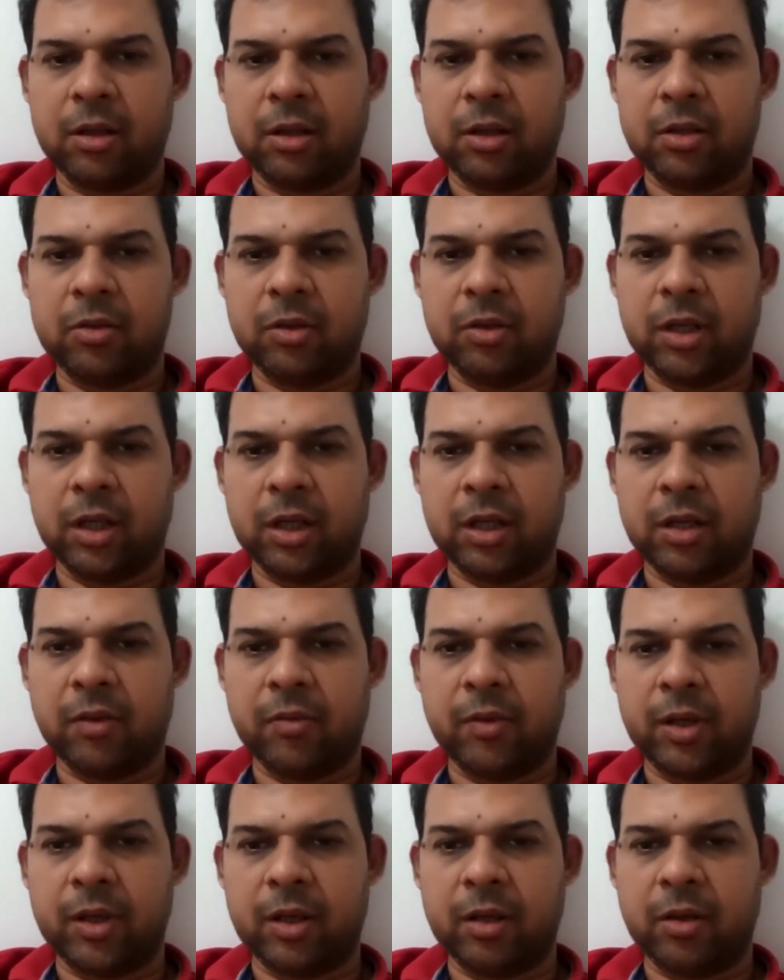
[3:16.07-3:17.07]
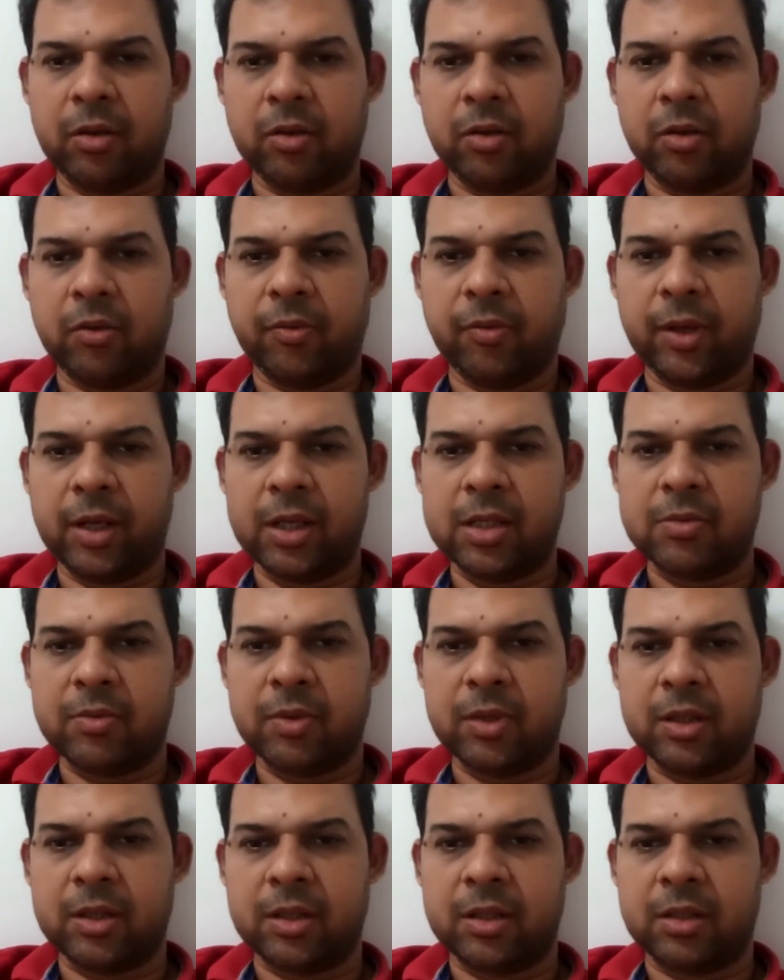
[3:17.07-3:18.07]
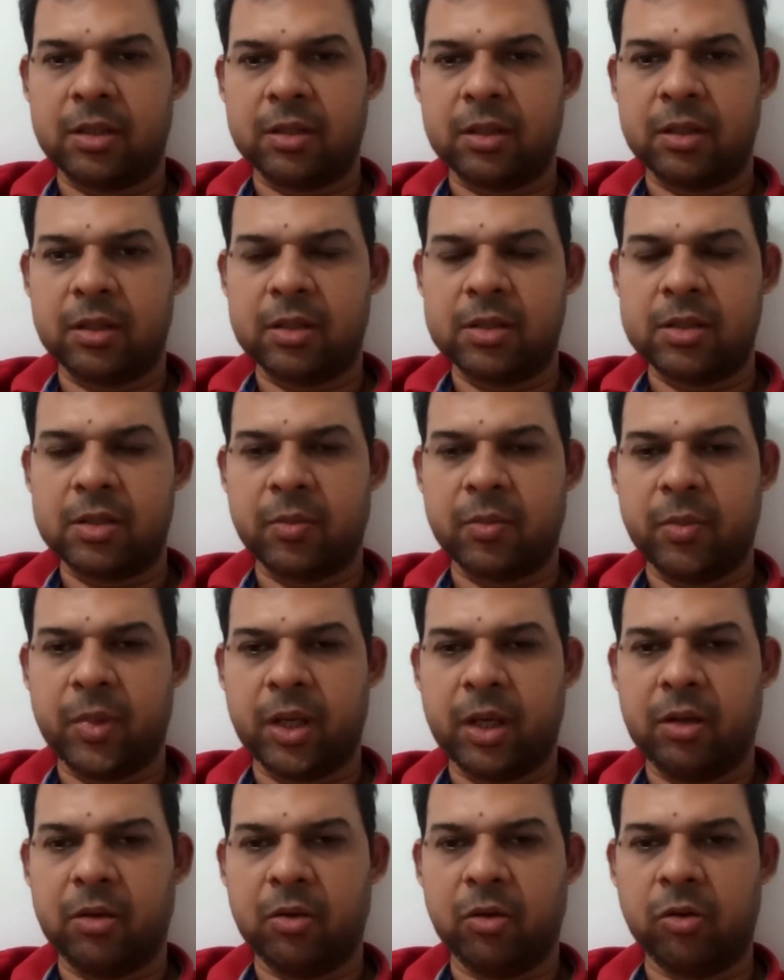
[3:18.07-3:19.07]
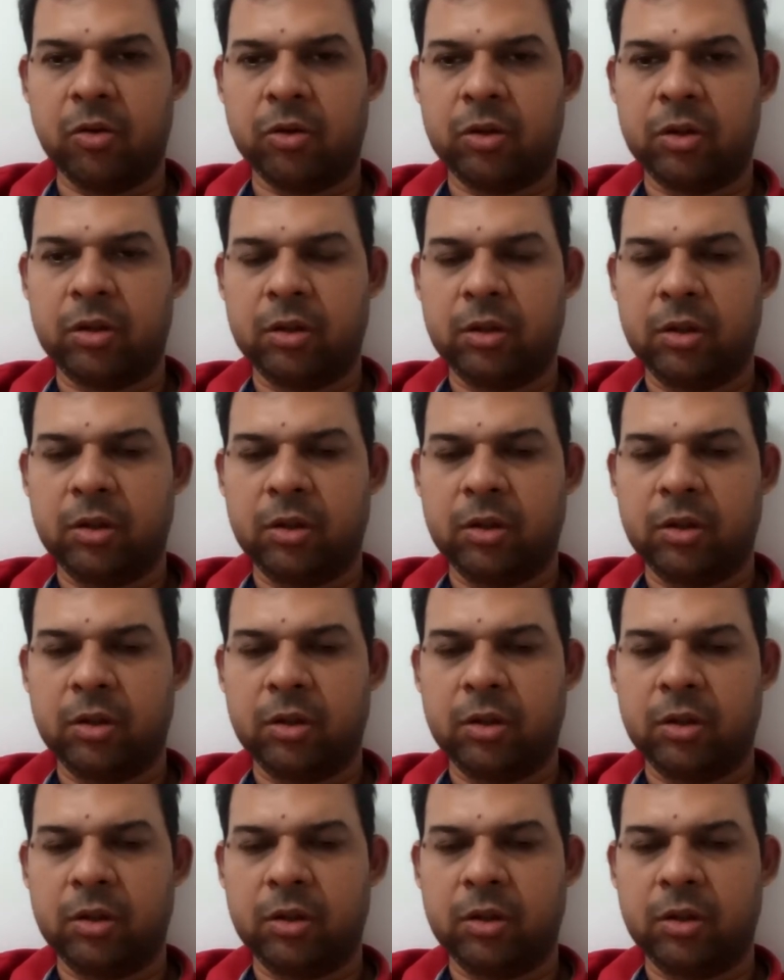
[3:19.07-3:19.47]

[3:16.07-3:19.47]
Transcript: you can cover your face with uh, some big cloth